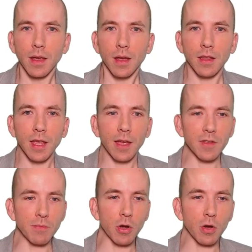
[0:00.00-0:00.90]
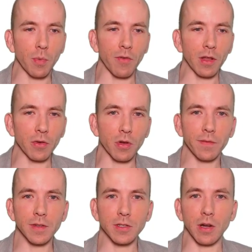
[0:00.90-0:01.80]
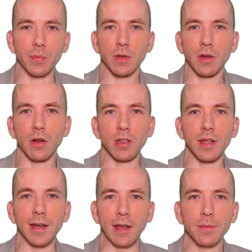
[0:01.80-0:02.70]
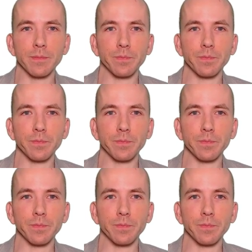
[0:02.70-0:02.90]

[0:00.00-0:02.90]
And then they have this mock up of a little coffee shop online.